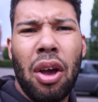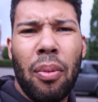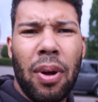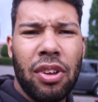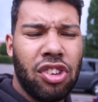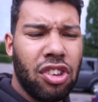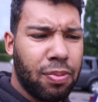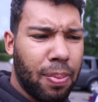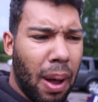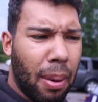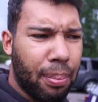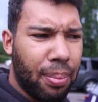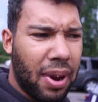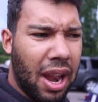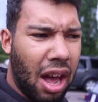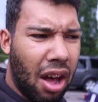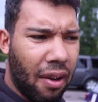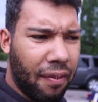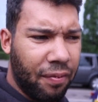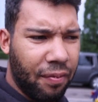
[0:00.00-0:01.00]
which is pumping
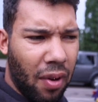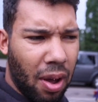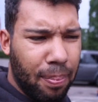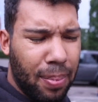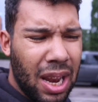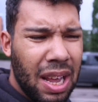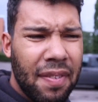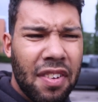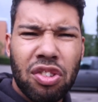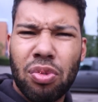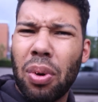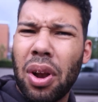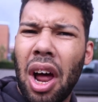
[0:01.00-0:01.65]
out, I believe it's